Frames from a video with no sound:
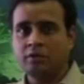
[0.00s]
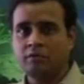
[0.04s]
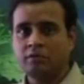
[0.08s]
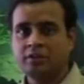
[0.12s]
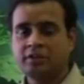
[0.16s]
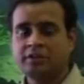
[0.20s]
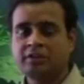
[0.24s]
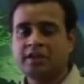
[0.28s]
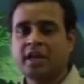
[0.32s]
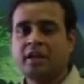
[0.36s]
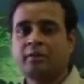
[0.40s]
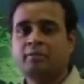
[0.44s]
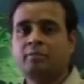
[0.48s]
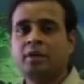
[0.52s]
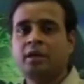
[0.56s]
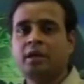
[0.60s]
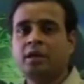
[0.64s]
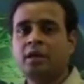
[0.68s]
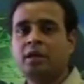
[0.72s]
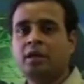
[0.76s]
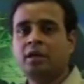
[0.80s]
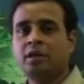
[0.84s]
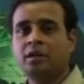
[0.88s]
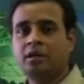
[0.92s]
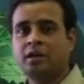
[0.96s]
which can
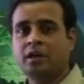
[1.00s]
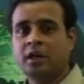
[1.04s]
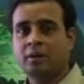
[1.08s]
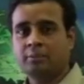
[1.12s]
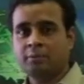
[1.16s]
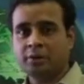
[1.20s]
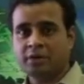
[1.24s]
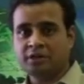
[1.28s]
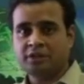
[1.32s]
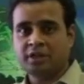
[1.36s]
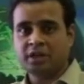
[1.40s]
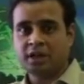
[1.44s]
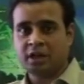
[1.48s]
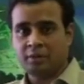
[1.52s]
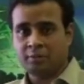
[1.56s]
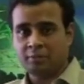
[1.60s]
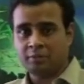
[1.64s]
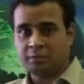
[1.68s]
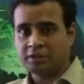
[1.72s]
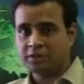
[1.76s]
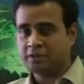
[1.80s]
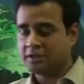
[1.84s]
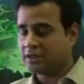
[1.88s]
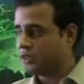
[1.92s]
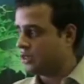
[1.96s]
be temperature
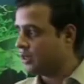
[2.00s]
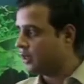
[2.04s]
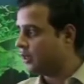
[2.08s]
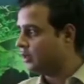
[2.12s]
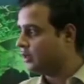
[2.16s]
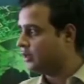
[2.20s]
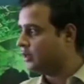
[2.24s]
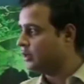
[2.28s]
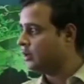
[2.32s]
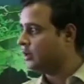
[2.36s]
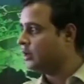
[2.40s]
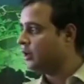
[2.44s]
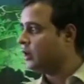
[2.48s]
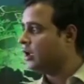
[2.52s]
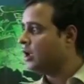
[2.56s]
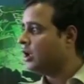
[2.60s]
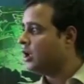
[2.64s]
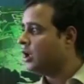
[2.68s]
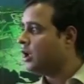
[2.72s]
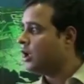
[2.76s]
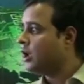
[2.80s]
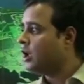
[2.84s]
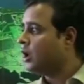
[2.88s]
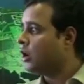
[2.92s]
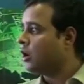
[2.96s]
compensated.
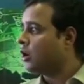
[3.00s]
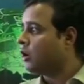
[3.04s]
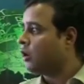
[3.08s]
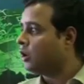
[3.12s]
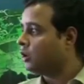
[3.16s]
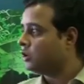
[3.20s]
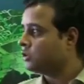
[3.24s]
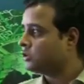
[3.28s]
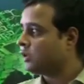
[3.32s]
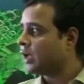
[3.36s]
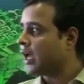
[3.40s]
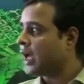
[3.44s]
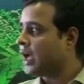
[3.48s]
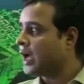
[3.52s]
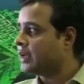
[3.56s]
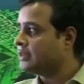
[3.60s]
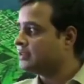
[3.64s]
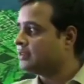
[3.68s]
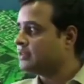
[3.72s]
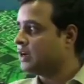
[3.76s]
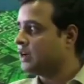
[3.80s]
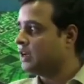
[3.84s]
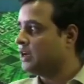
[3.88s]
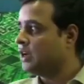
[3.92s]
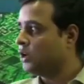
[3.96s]
Also
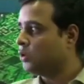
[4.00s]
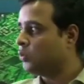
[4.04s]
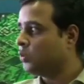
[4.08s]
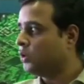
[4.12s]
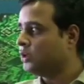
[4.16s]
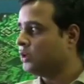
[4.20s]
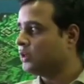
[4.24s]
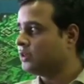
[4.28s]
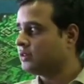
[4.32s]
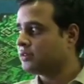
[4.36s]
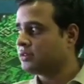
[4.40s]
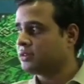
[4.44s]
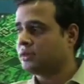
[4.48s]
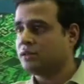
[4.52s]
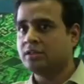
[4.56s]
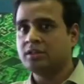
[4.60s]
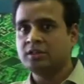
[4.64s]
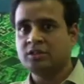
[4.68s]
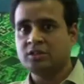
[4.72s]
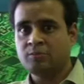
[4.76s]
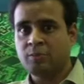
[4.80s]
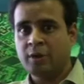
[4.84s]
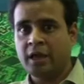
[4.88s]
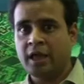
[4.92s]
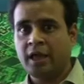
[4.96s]
has a liquid crystal
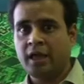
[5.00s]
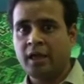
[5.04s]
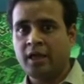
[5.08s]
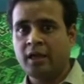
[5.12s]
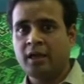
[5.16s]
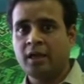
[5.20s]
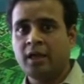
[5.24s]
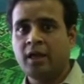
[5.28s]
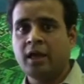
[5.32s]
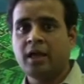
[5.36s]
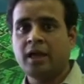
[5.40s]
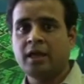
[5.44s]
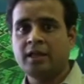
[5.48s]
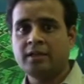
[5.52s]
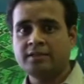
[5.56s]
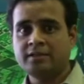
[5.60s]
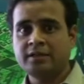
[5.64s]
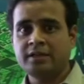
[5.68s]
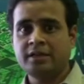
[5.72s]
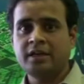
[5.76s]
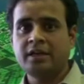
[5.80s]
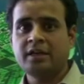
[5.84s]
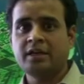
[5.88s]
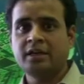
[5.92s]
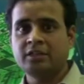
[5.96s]
display
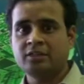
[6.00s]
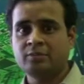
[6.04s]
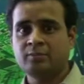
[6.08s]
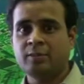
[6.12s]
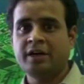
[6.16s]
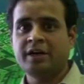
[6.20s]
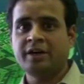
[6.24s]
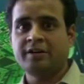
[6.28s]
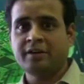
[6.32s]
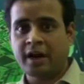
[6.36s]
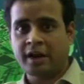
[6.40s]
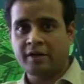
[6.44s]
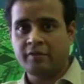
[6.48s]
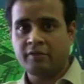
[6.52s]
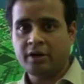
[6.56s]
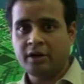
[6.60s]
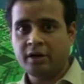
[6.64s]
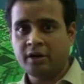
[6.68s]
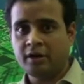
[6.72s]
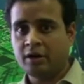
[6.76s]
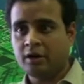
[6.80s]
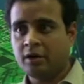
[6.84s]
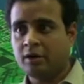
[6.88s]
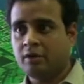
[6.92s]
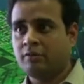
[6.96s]
LCD display driver,
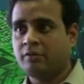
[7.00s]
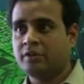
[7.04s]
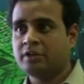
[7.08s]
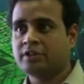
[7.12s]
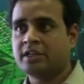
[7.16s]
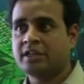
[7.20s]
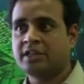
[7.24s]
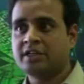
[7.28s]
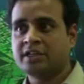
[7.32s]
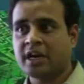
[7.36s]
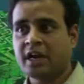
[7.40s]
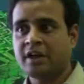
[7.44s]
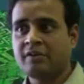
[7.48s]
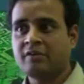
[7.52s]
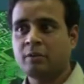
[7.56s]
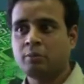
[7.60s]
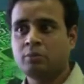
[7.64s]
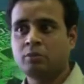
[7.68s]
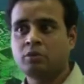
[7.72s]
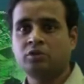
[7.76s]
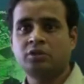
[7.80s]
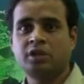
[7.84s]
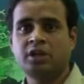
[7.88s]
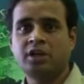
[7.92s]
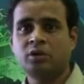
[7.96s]
which can drive
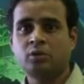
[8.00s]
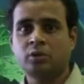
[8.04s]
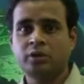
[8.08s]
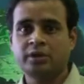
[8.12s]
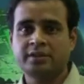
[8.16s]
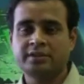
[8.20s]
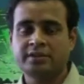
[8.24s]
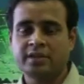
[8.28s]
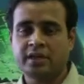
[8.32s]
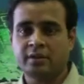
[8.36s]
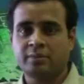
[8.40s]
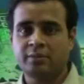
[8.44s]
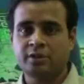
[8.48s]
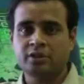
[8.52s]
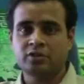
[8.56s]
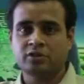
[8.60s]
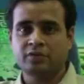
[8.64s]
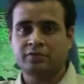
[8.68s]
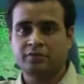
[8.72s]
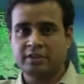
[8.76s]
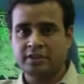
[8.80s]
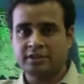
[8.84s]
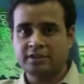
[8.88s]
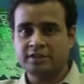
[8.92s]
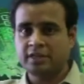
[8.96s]
up to 320 segments
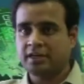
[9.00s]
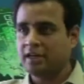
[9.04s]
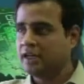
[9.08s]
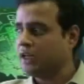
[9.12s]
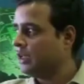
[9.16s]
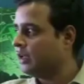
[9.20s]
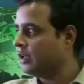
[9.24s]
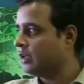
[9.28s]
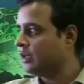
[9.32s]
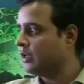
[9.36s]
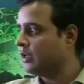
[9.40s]
of LCD.